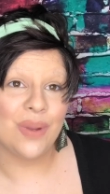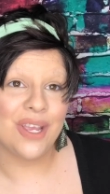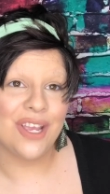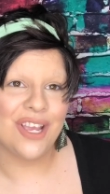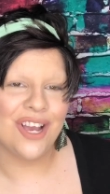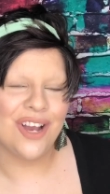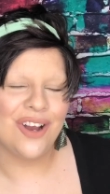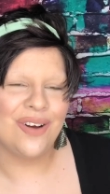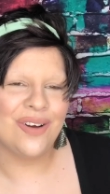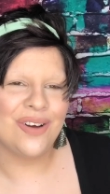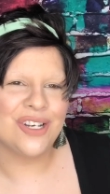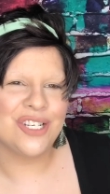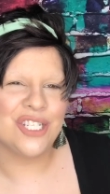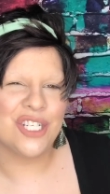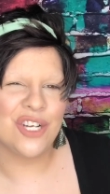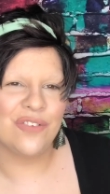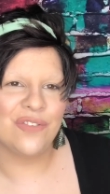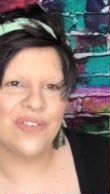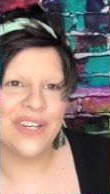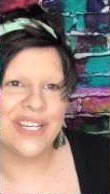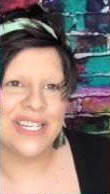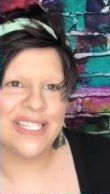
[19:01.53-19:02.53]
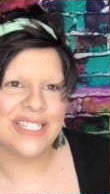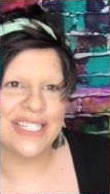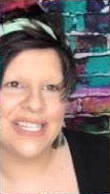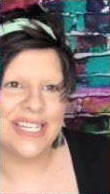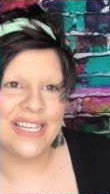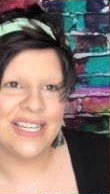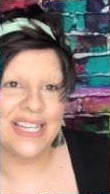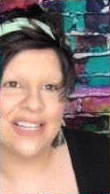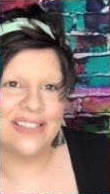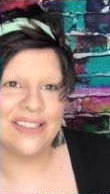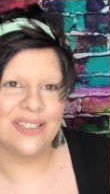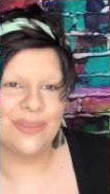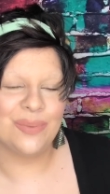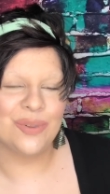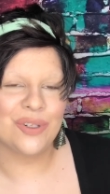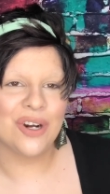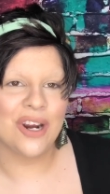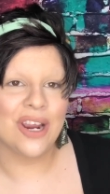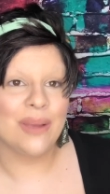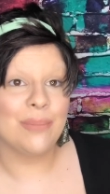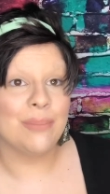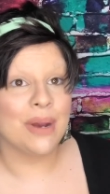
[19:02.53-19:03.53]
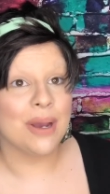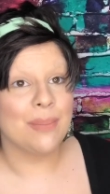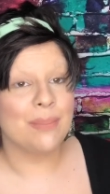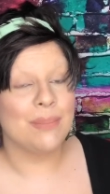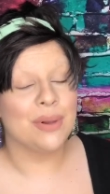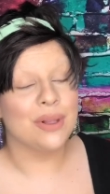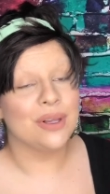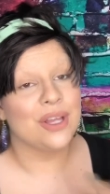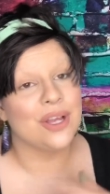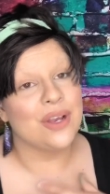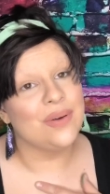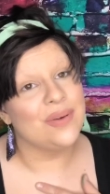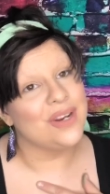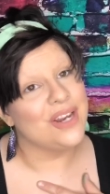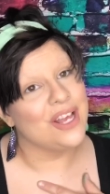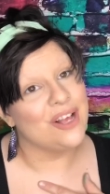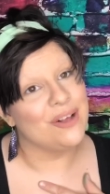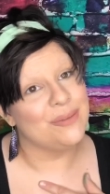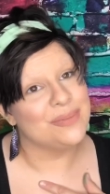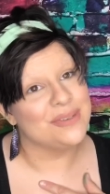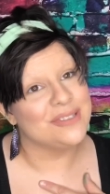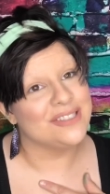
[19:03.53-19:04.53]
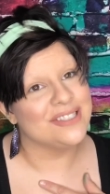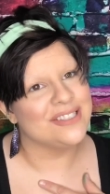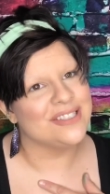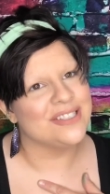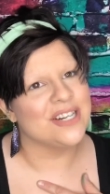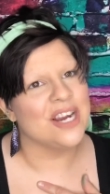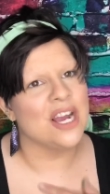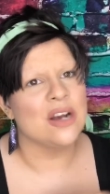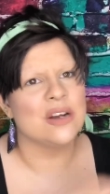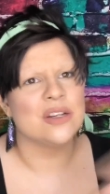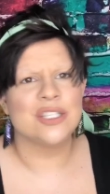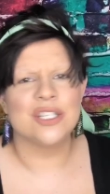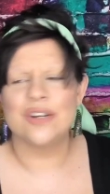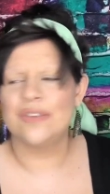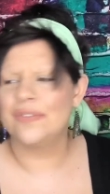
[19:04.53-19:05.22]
we go, don't forget to hit that subscribe button below and help a sister out.